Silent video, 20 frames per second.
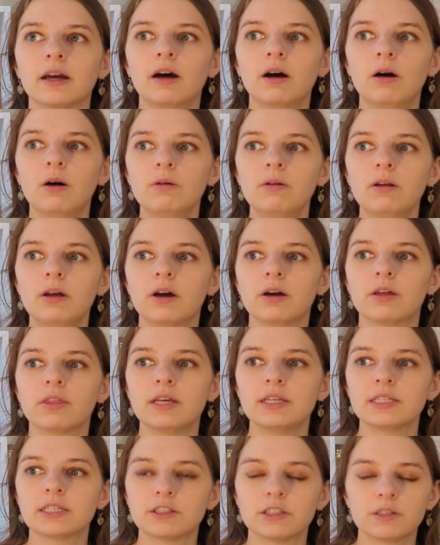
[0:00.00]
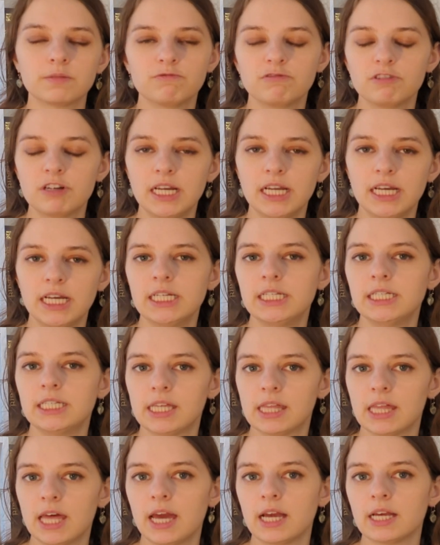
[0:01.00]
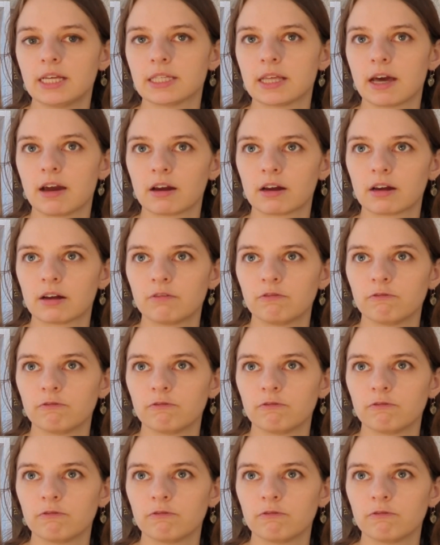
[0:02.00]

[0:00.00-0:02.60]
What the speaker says: oh look, these are some really easy things that